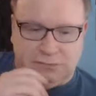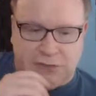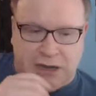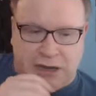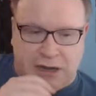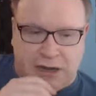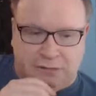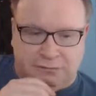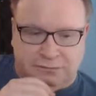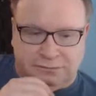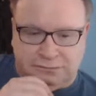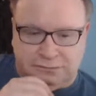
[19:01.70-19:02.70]

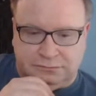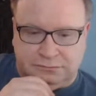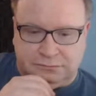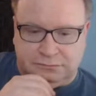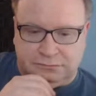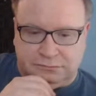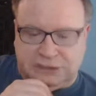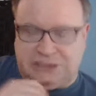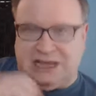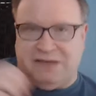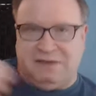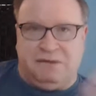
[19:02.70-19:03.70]
um,
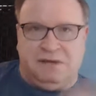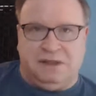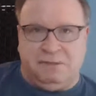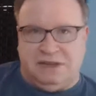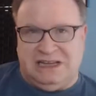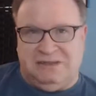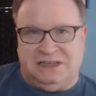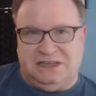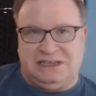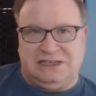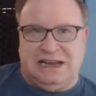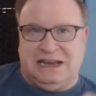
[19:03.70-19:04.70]
just having everything be TV
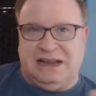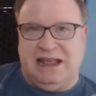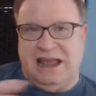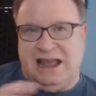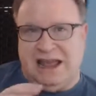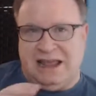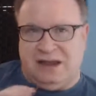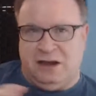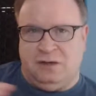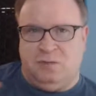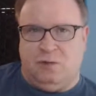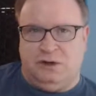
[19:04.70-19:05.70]
16 and
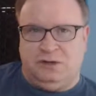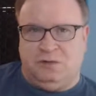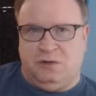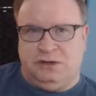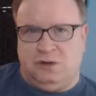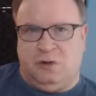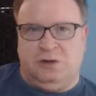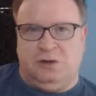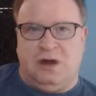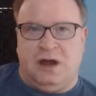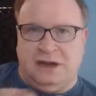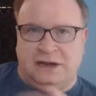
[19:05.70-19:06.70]
geared more towards an older
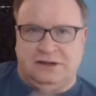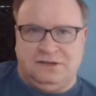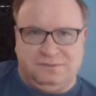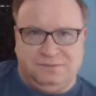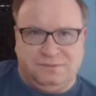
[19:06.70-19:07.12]
audience.